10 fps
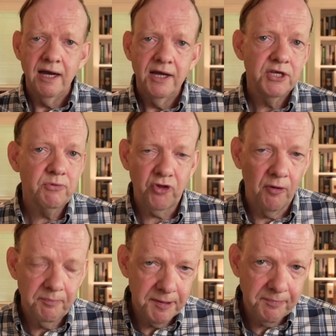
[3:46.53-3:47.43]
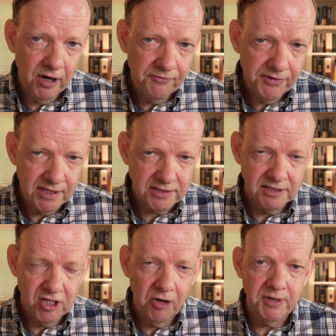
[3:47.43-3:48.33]
You will not be perfect.
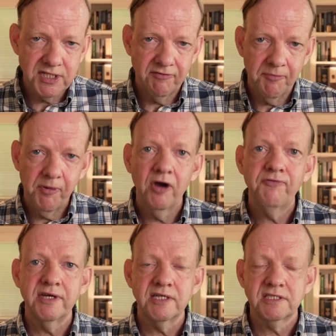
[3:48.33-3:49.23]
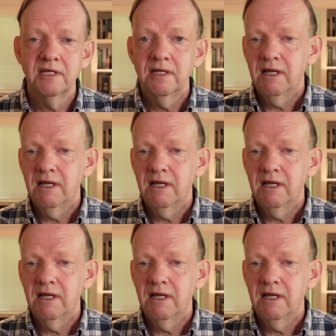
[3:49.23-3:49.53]
Nobody's ever perfect.